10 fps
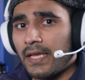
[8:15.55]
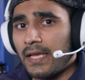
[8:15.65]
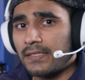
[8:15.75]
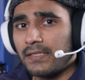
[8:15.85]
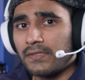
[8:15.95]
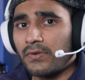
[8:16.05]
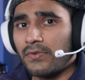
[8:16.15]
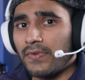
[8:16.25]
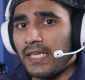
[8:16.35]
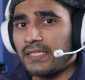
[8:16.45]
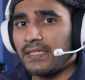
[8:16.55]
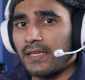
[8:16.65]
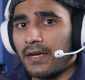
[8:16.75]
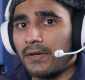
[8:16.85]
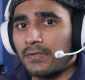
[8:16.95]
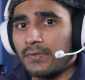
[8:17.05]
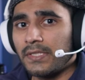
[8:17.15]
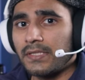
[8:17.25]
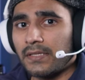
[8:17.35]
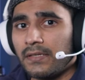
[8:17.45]
has this sort of hissing
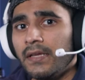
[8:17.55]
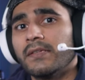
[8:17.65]
characteristic,